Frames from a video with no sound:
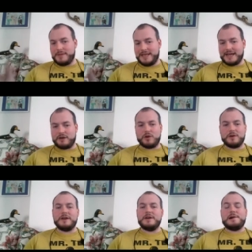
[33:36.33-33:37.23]
later
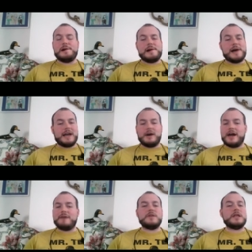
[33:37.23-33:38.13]
on. And I
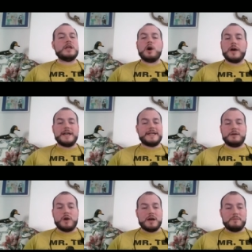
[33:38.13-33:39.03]
have no idea
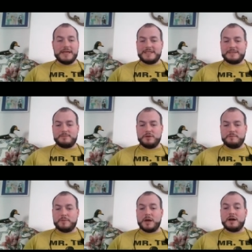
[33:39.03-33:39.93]
why I played this move,
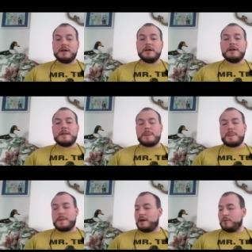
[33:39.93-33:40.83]
but
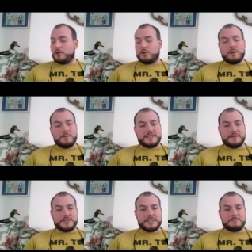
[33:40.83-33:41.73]
I'm not calling myself
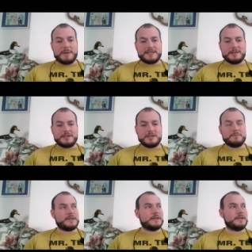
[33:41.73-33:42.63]
a chess patzer just
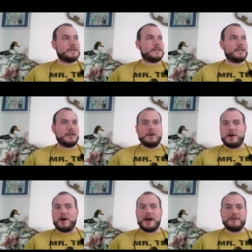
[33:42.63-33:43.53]
because, you know,
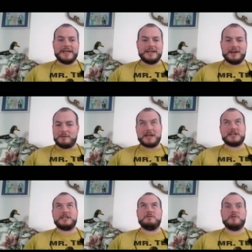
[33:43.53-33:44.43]
irony, like I'm
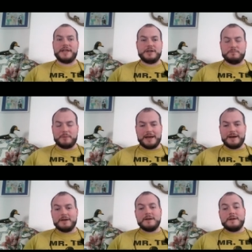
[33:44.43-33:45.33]
actually a really good player.
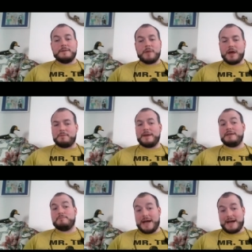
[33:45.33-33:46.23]
I play
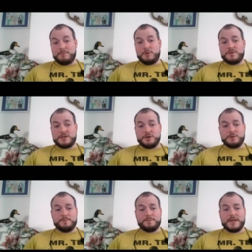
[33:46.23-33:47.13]
bad moves too,
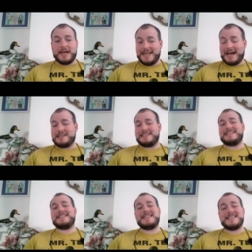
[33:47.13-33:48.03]
and that is a
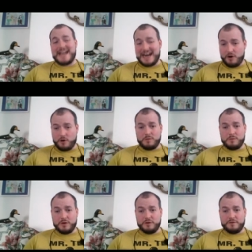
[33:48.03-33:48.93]
terrible move.